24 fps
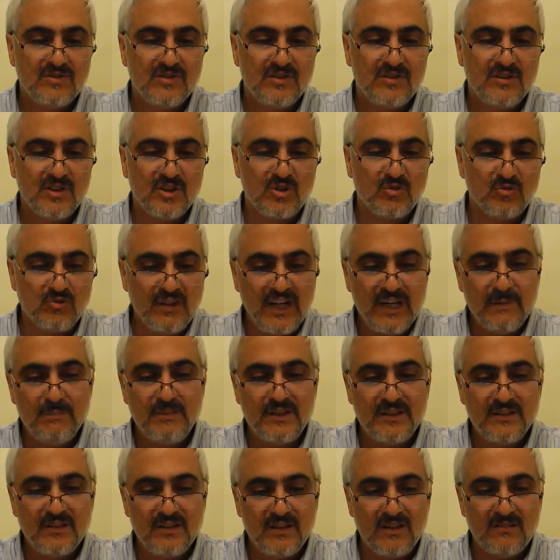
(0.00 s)
the
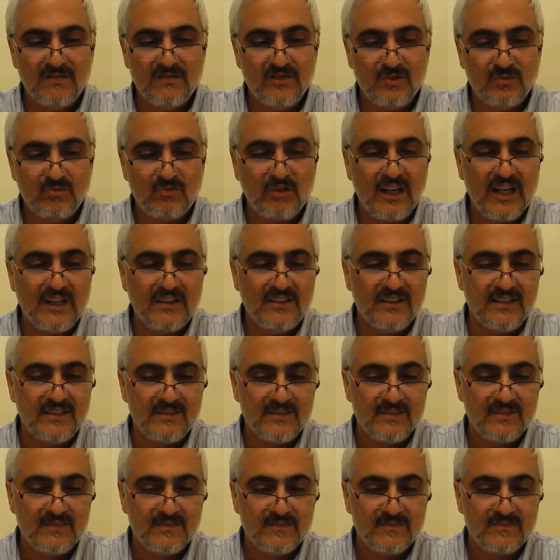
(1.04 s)
grabbing of the writing